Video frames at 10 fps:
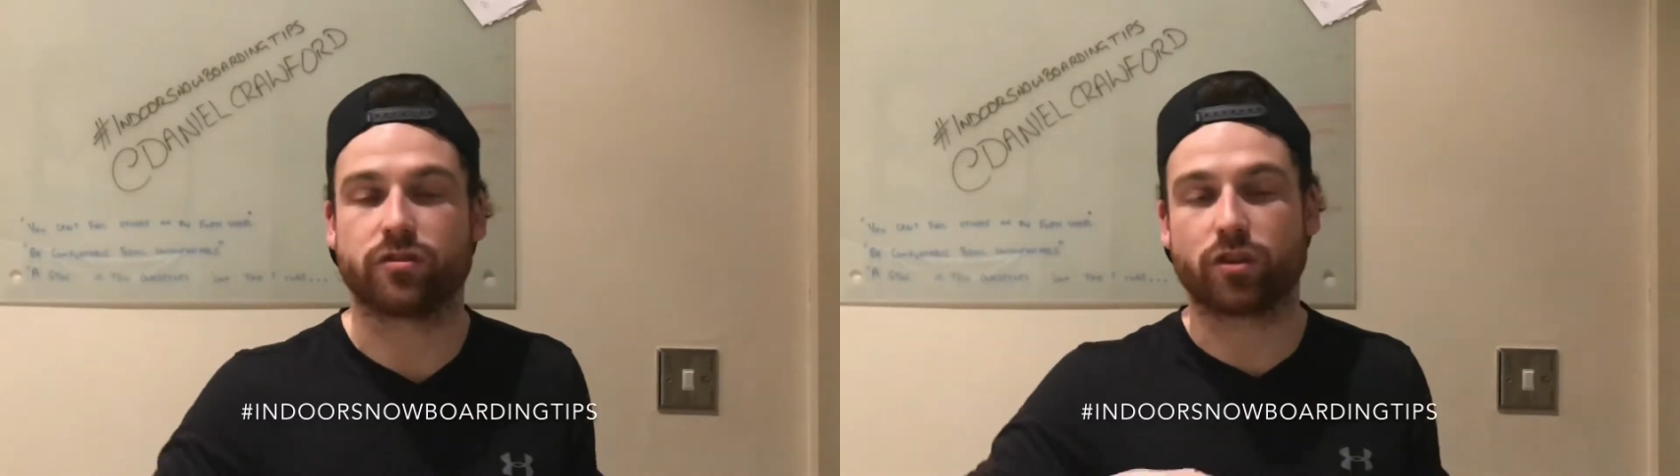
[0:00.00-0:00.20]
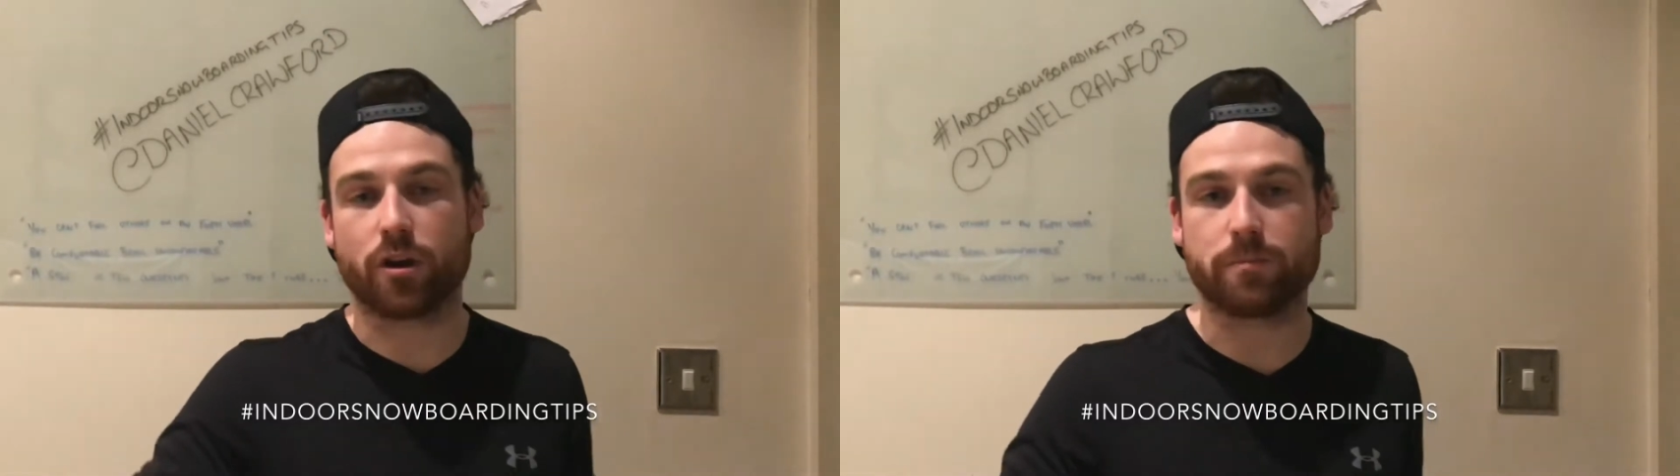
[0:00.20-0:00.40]

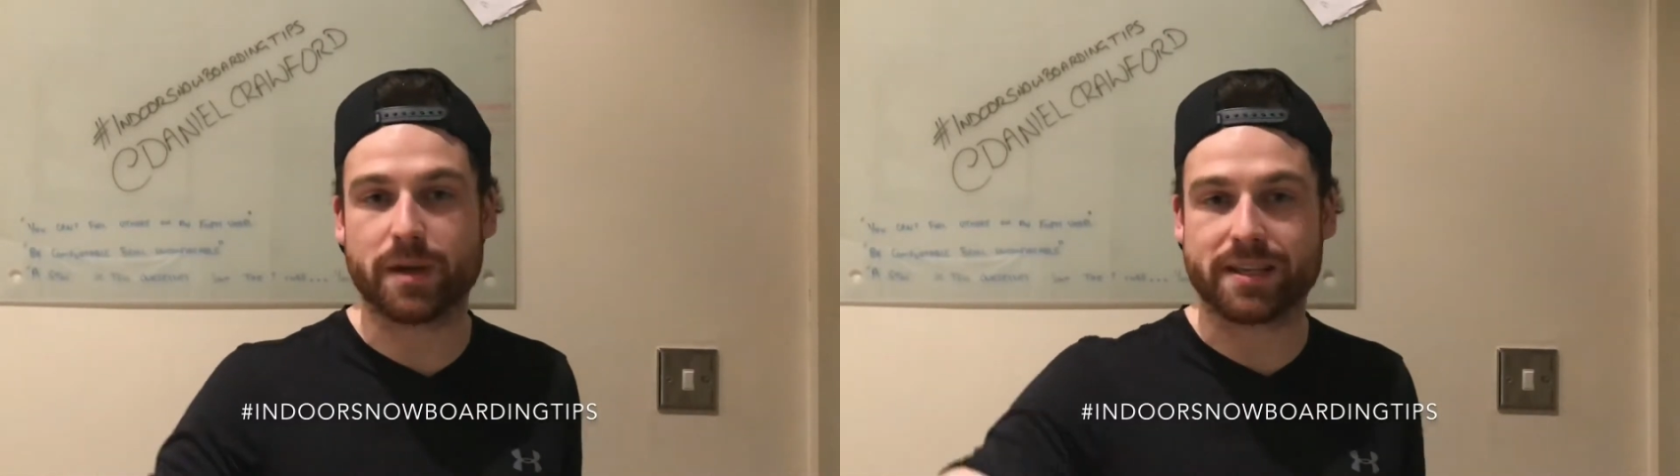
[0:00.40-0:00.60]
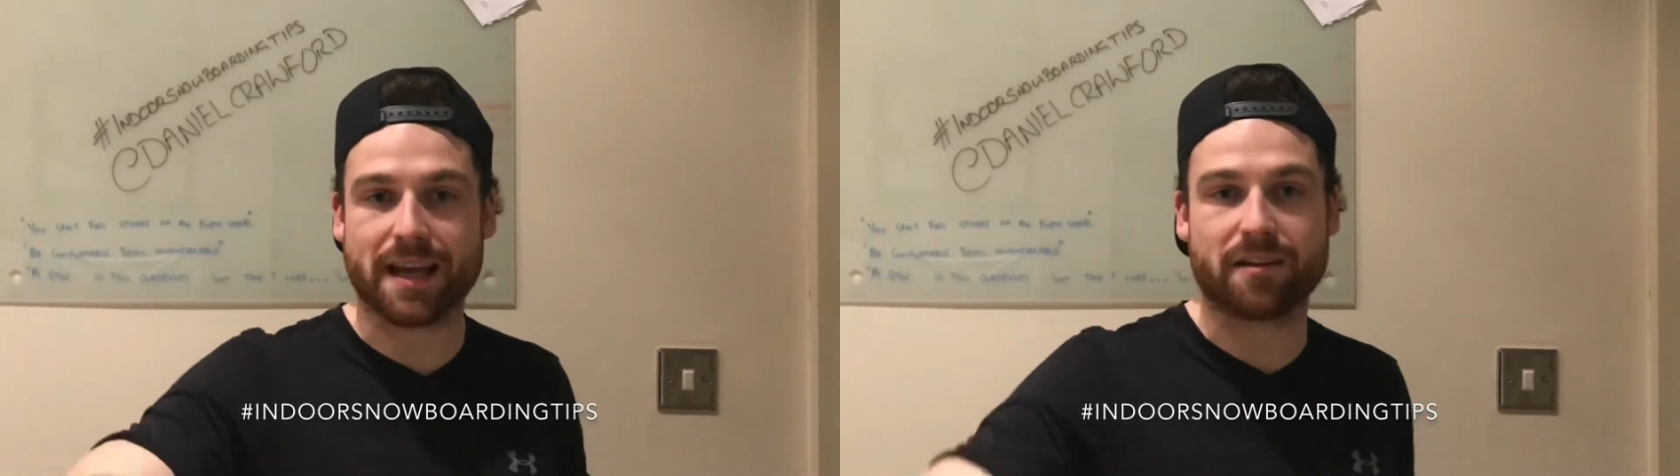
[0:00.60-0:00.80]
Don't
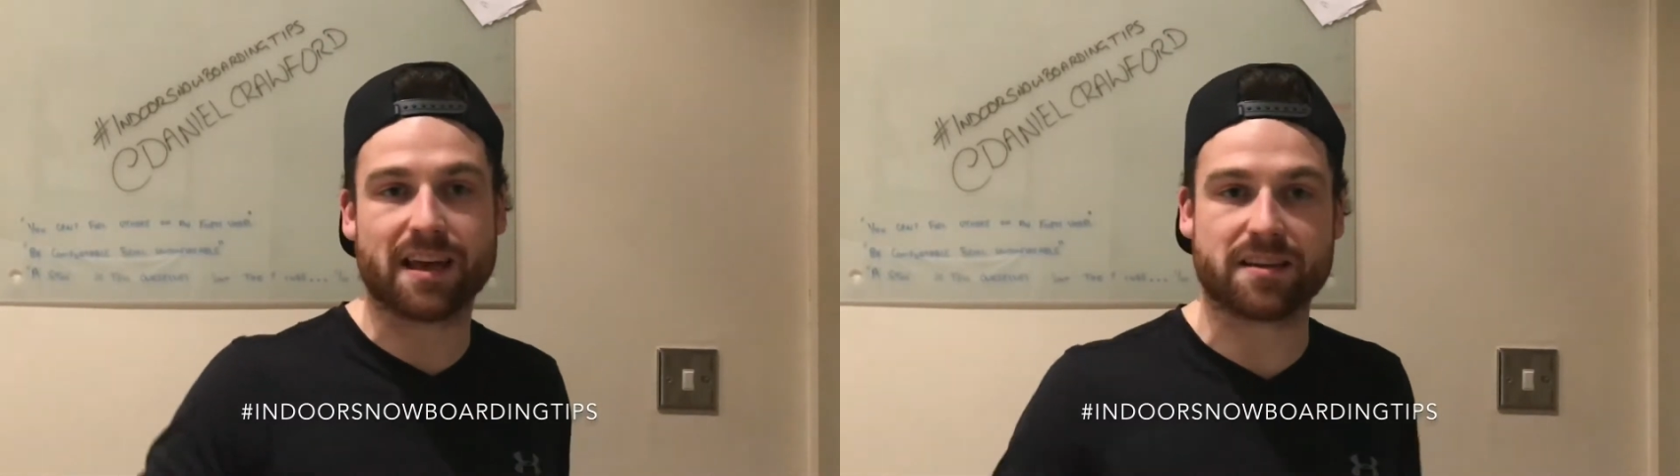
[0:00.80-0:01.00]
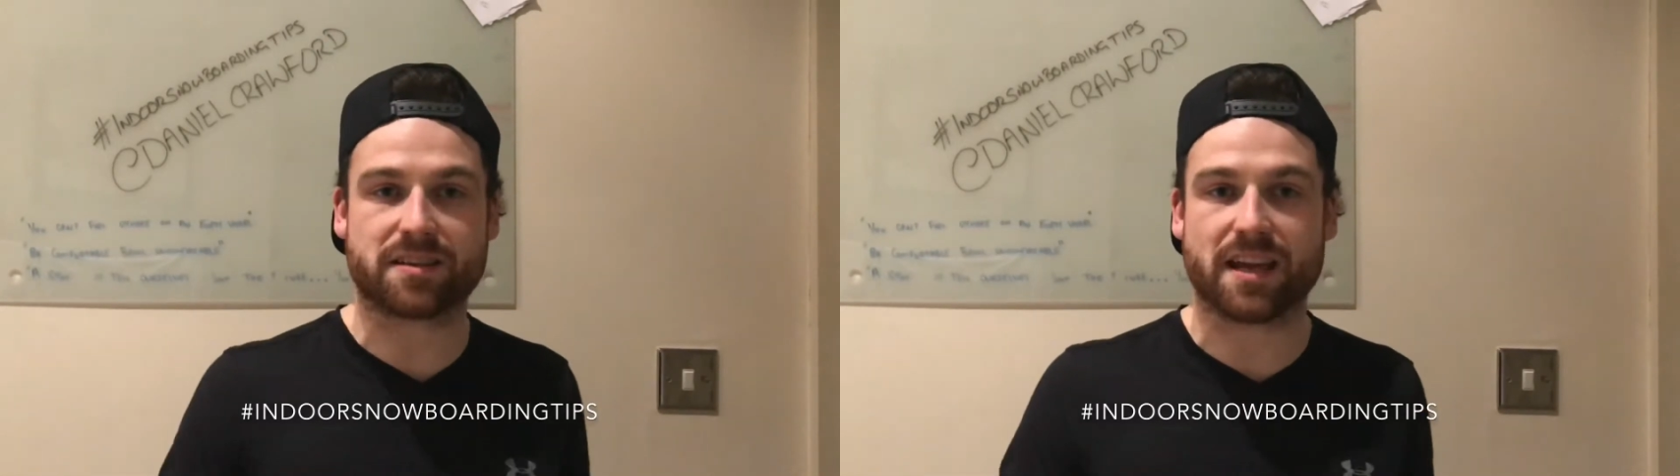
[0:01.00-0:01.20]
miss out
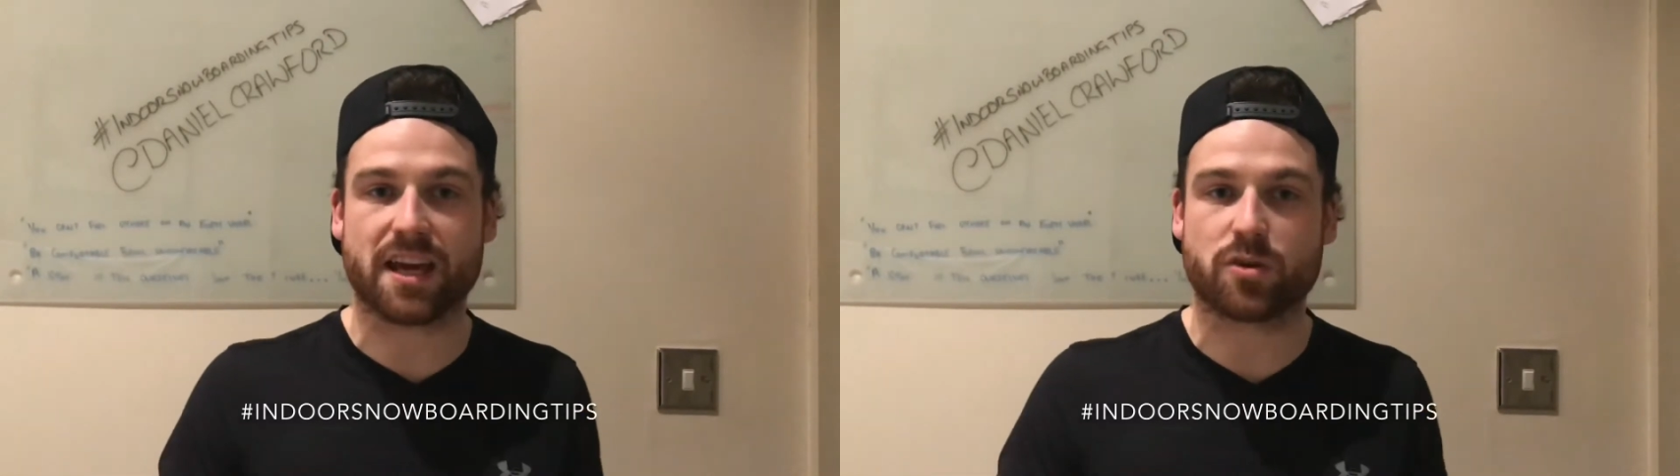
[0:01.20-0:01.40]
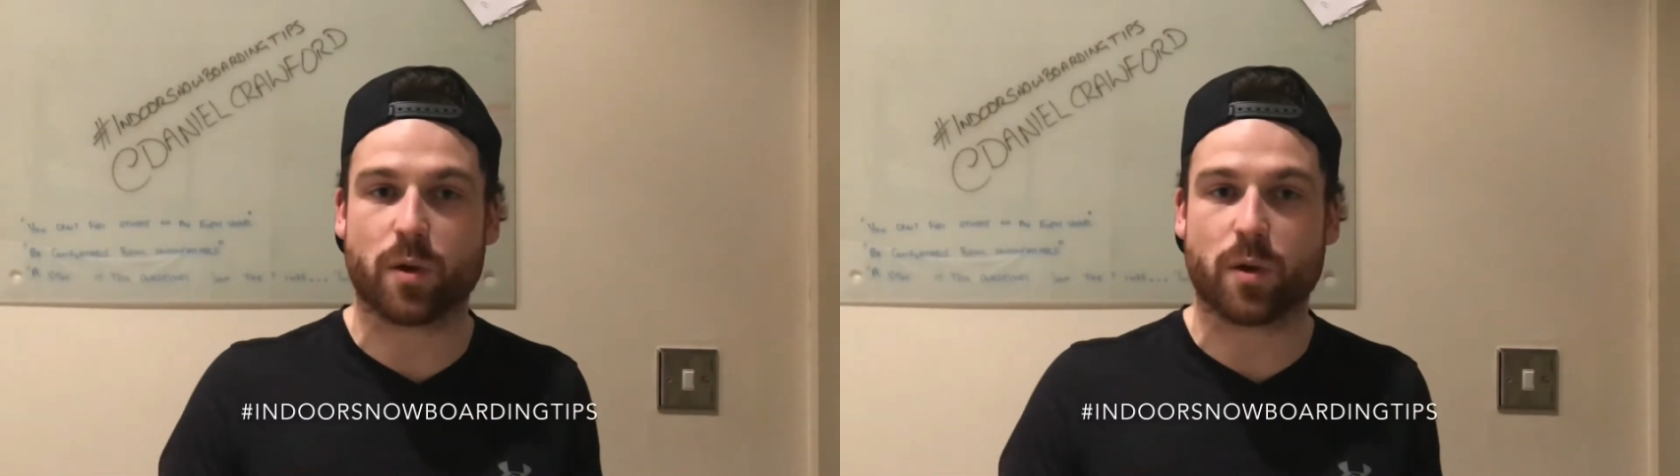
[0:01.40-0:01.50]
that stage